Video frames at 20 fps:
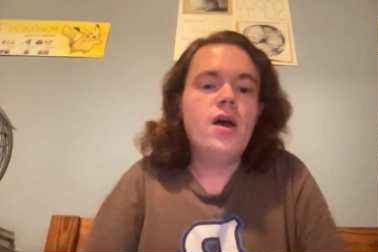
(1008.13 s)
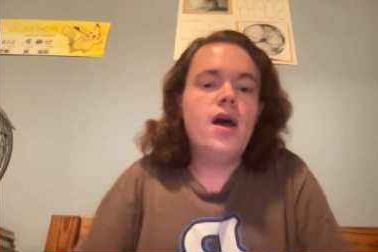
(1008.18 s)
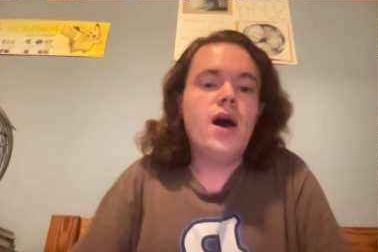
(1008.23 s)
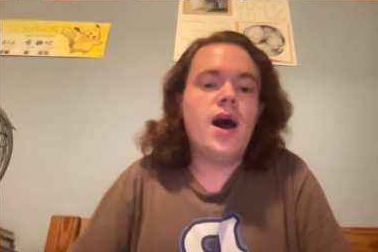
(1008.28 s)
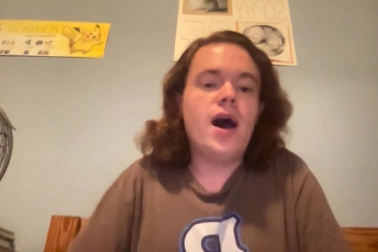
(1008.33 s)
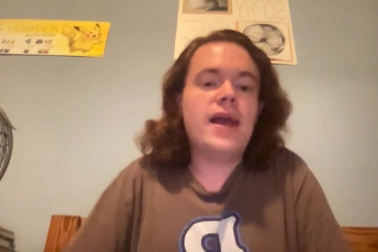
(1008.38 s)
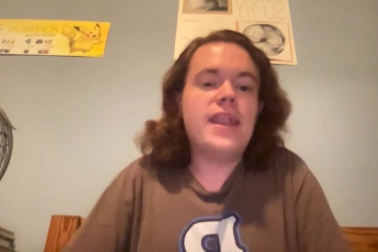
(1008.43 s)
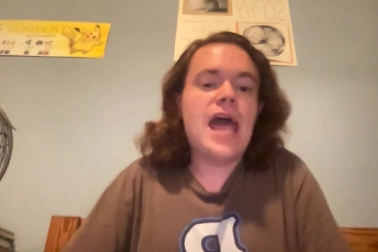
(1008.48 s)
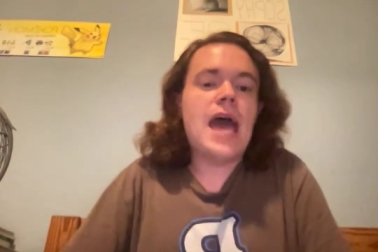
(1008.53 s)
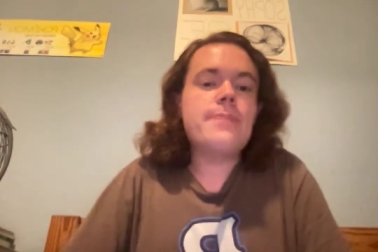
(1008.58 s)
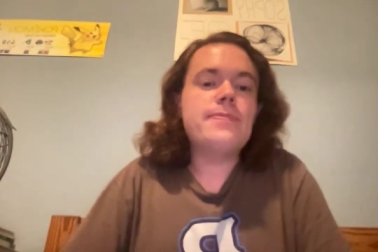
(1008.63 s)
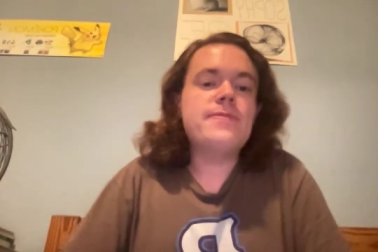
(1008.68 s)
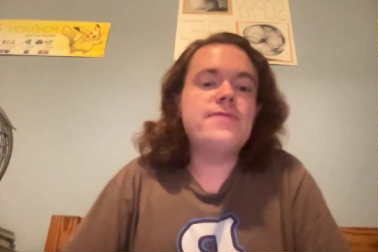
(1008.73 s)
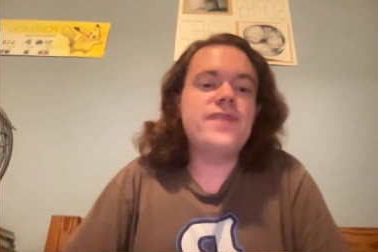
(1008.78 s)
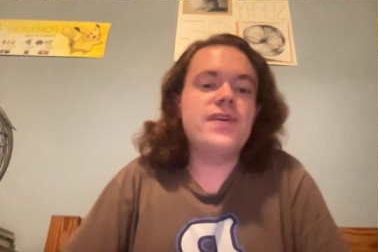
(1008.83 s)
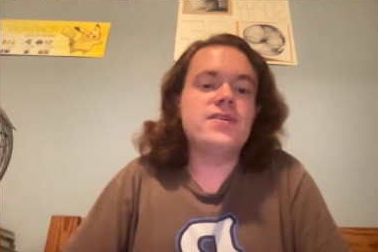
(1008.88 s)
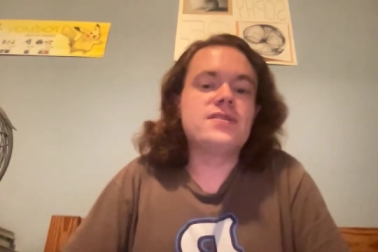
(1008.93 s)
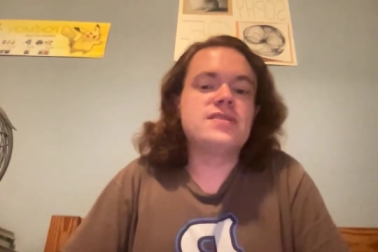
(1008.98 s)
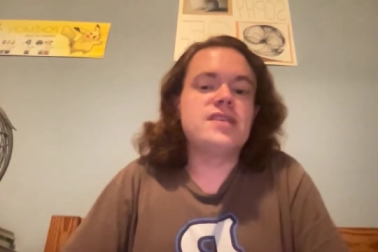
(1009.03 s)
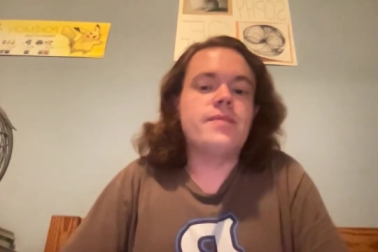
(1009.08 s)
And Happy
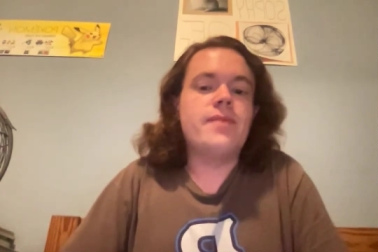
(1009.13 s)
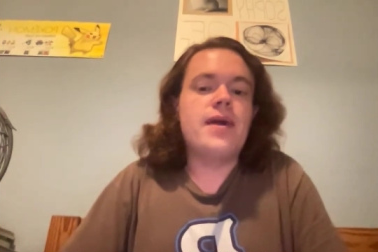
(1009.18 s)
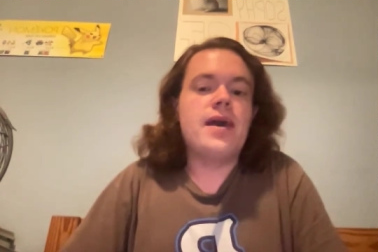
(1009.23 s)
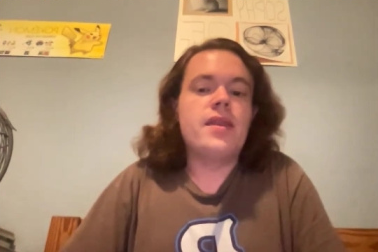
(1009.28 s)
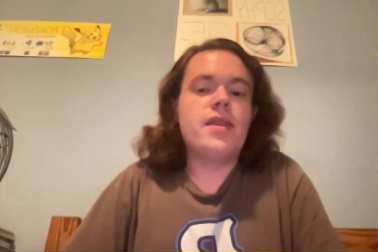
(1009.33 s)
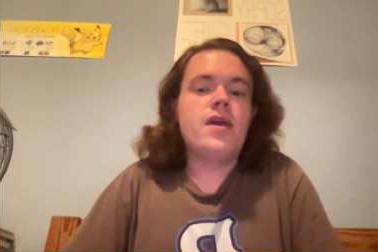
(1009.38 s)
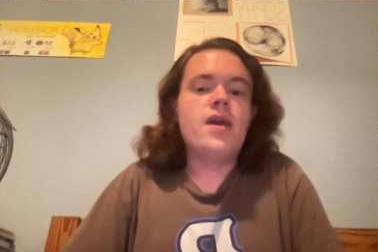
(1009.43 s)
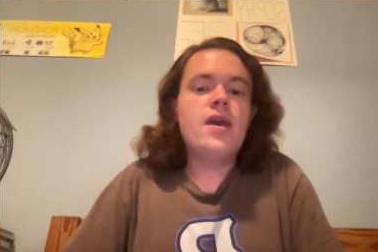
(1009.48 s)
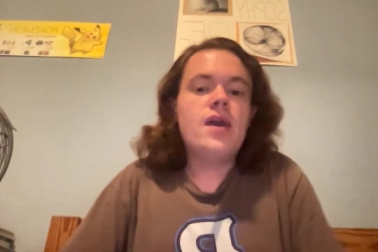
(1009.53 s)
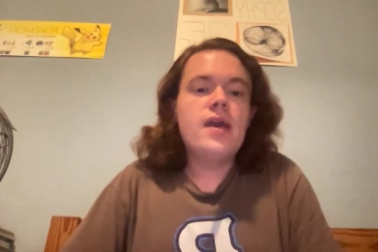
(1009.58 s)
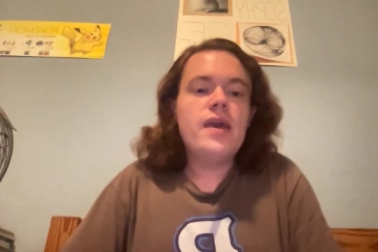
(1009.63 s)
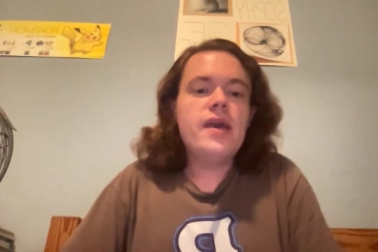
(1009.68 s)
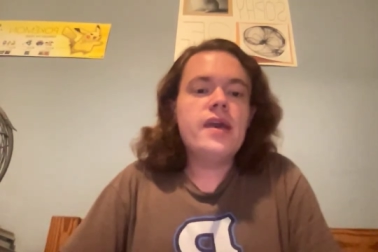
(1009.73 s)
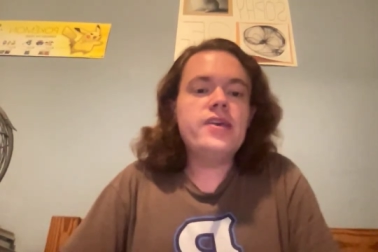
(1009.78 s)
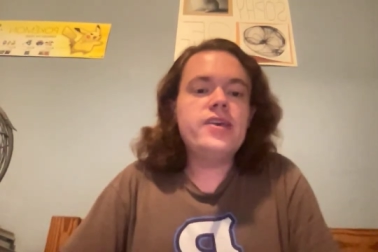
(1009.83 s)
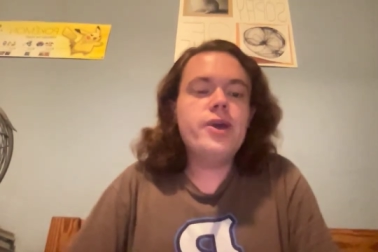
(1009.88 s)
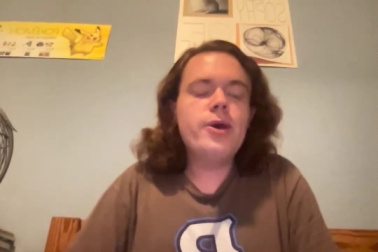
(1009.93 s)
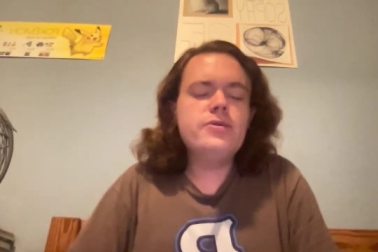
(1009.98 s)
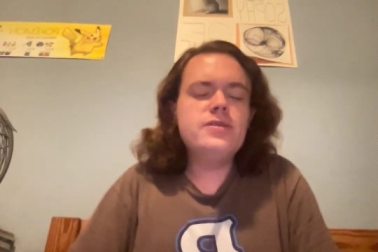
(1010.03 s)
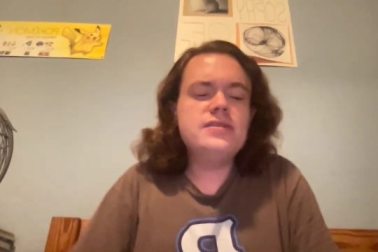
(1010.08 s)
fills them in. He
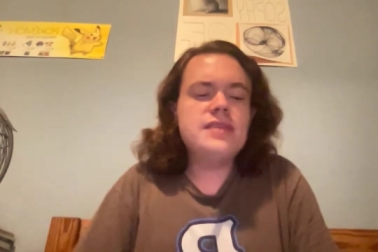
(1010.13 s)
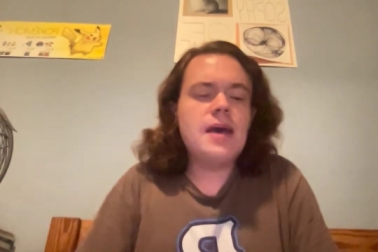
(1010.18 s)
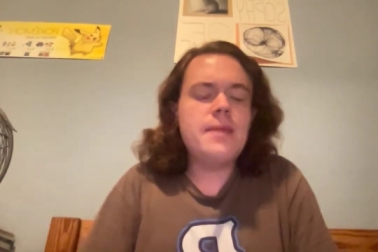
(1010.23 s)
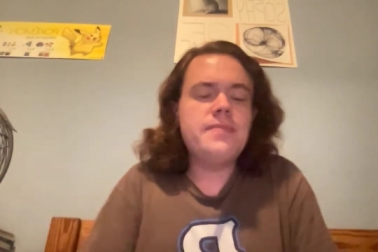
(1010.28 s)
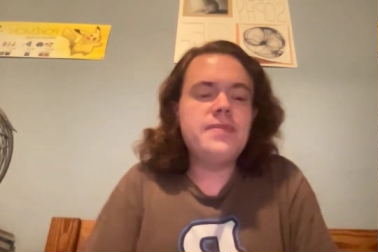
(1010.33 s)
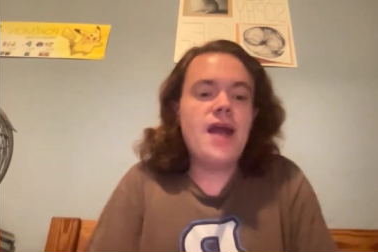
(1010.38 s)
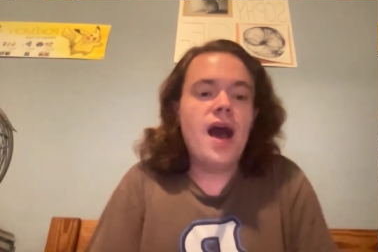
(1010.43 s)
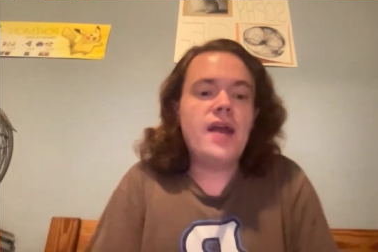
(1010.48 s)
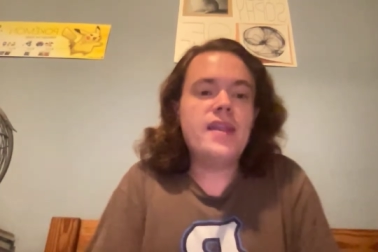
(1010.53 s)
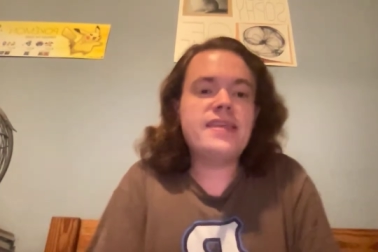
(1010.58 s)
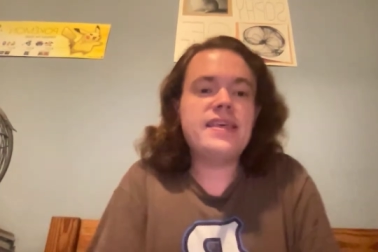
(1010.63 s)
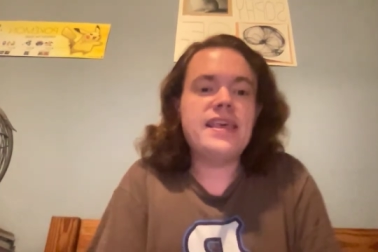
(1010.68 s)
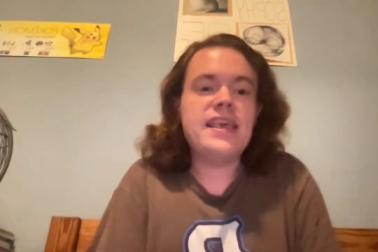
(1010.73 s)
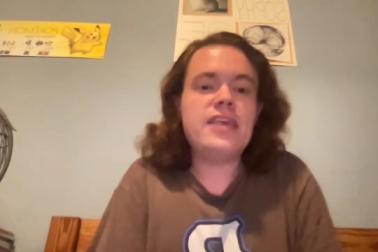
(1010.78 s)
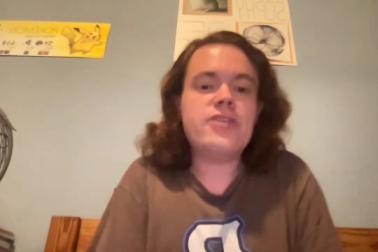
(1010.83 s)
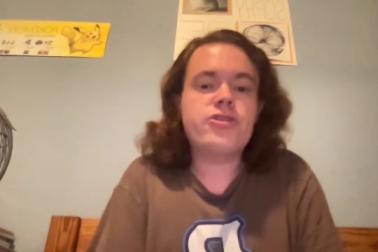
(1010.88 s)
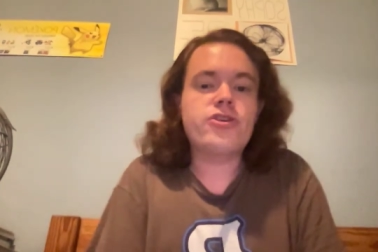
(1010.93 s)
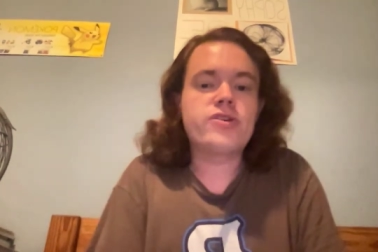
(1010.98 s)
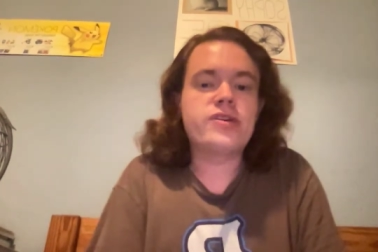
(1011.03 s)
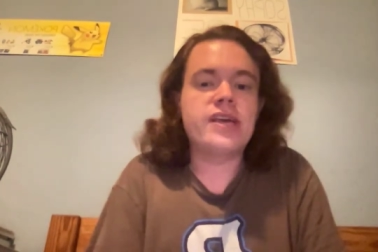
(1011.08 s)
uses hypnotic
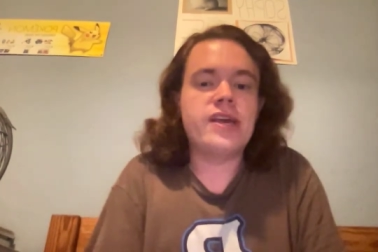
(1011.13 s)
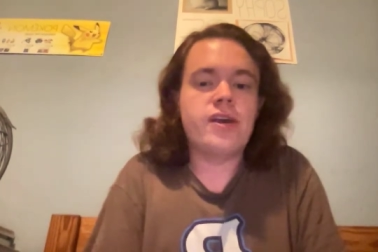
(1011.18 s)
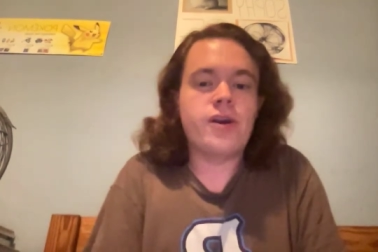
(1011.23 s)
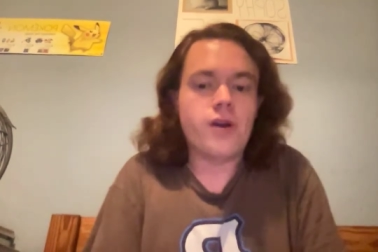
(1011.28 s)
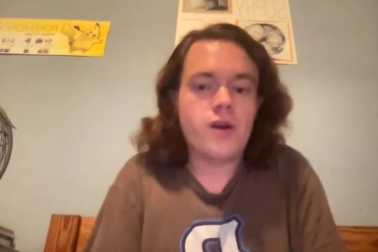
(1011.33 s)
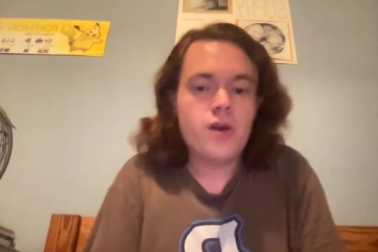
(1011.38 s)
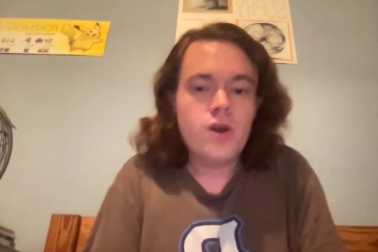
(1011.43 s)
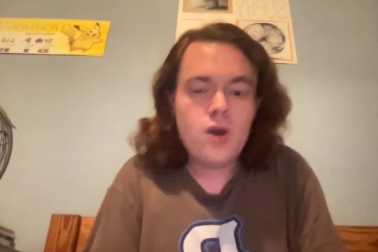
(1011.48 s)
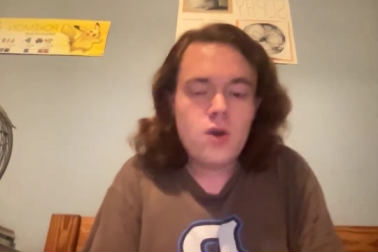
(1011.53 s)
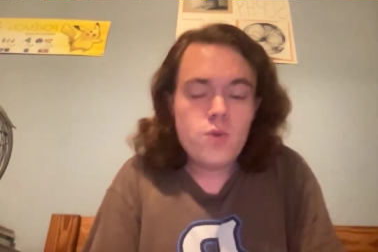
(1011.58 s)
ether gear.